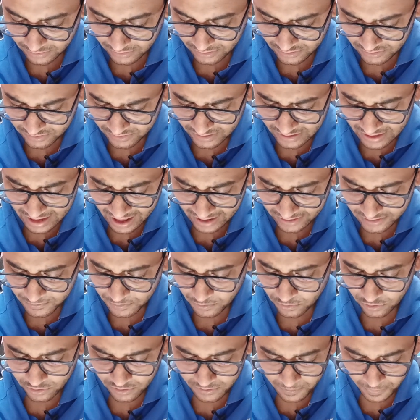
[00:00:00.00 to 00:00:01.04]
it's relaxed
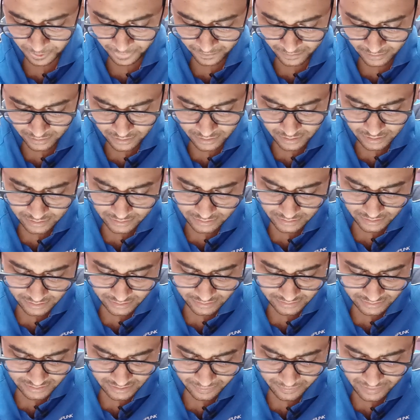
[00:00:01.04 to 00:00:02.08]
for the
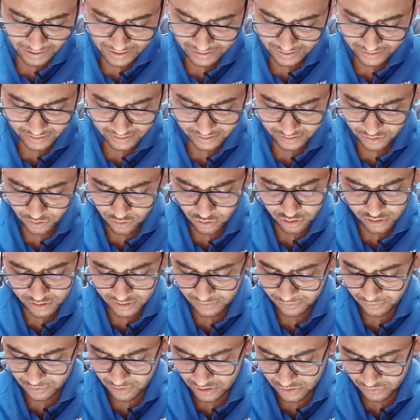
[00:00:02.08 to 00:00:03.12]
reserve category, or
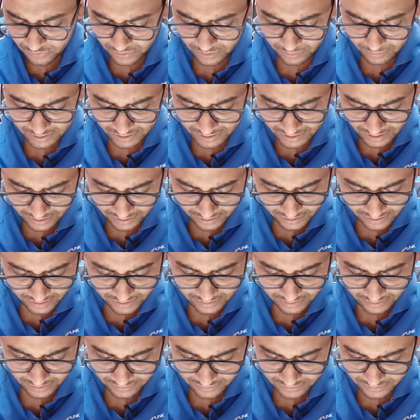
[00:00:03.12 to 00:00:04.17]
if you are a female
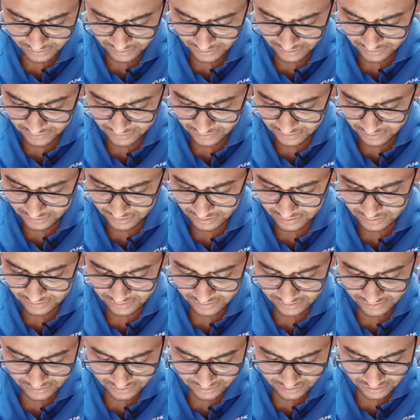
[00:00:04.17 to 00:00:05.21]
candidate,
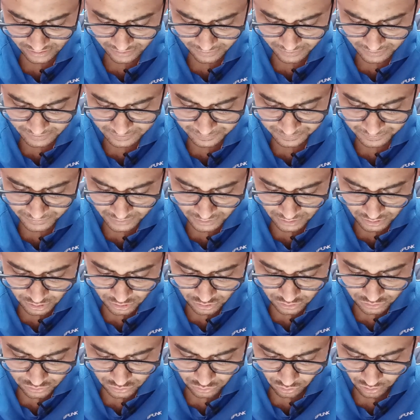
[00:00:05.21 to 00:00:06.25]
it's reserved.
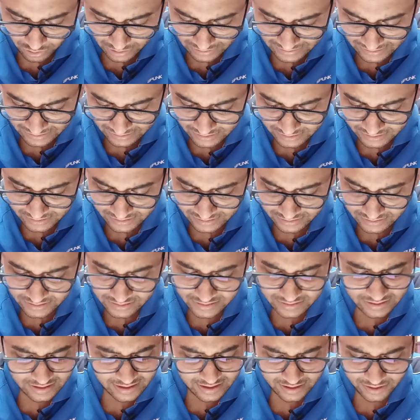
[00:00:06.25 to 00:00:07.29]
So all the other things
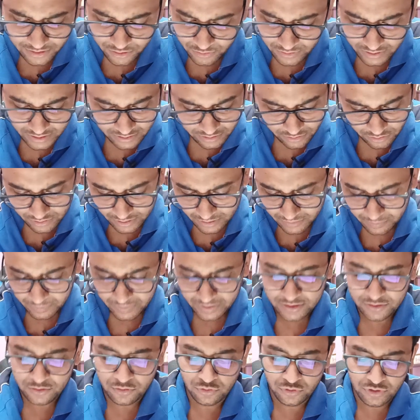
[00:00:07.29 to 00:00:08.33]
are there. You can
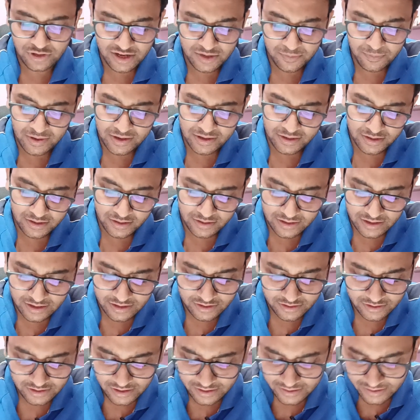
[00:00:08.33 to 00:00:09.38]
pay through net banking,
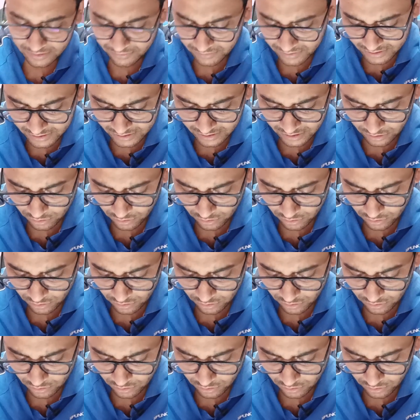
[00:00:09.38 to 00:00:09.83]
credit card, debit card,